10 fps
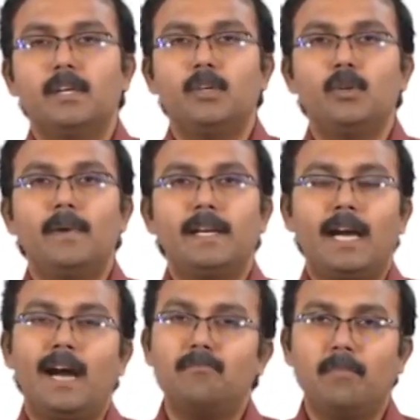You might
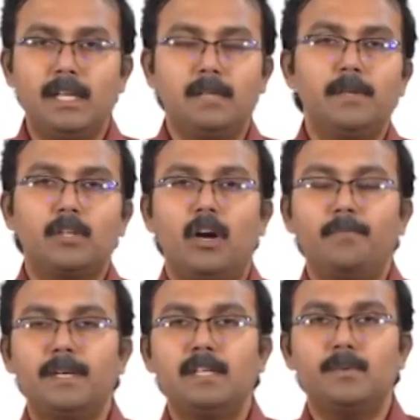have multiple
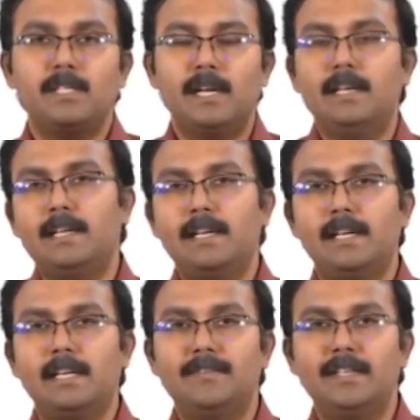components which are entering
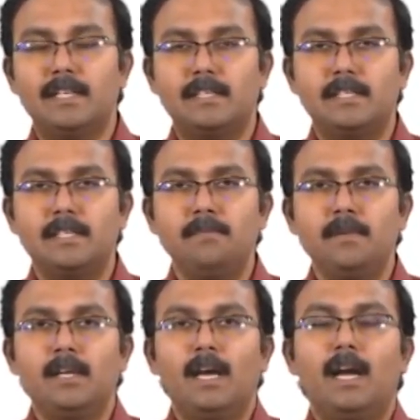and leaving the system,
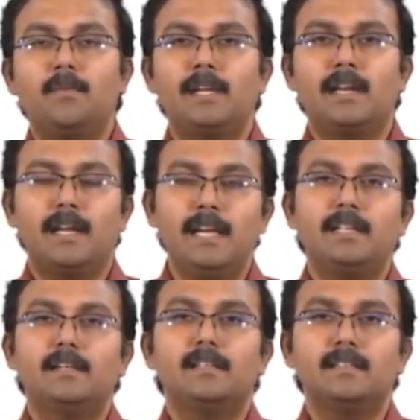and we can
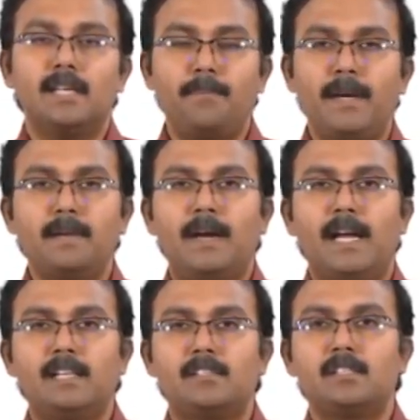write separate
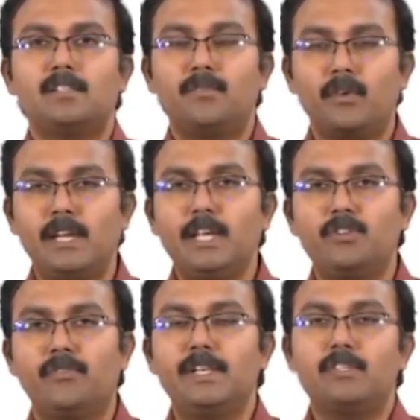balances for
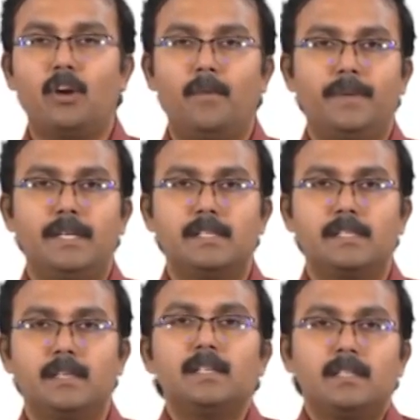each of these
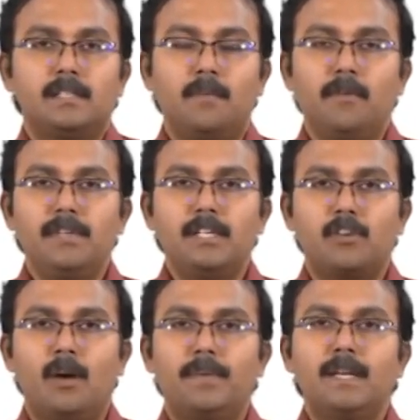components. Some of these
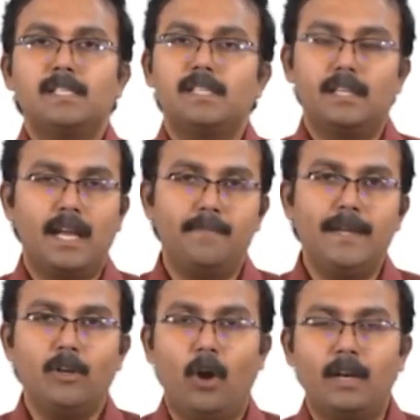components can
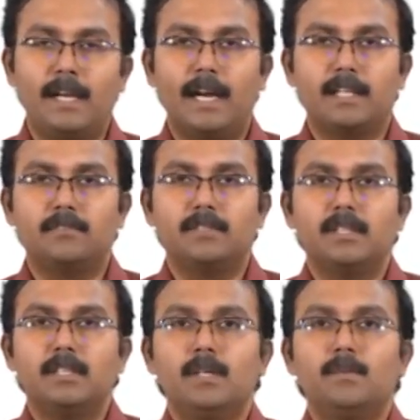be non-reactive.
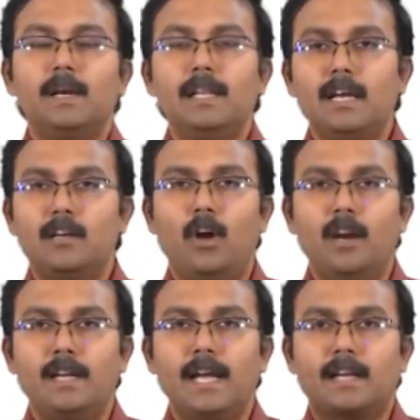When they are
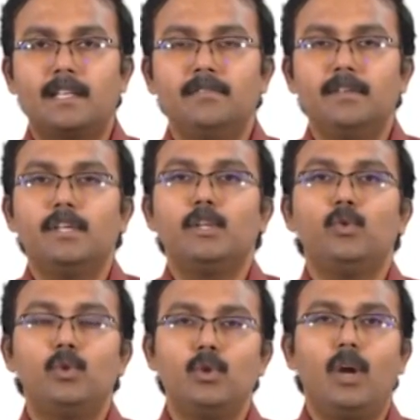non-reactive,
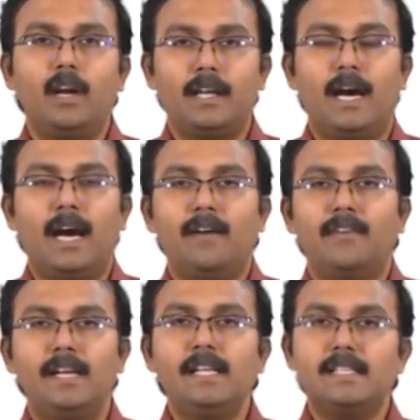you do not have
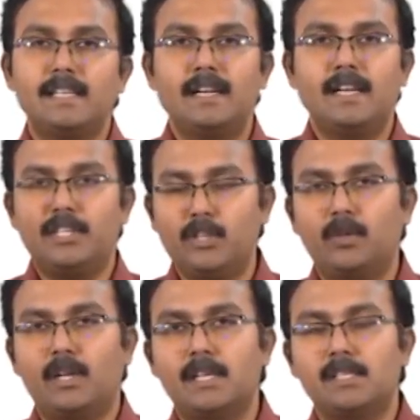any generation
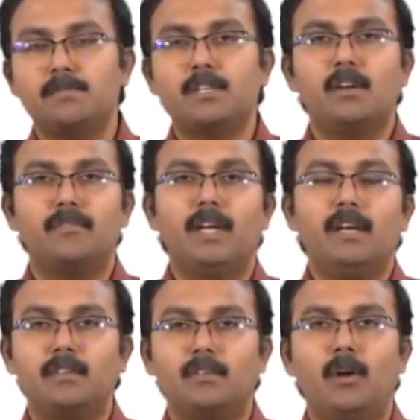or consumption of
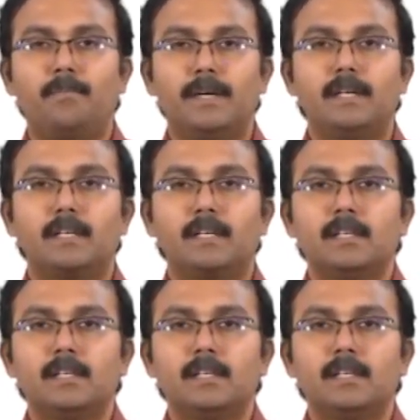that component.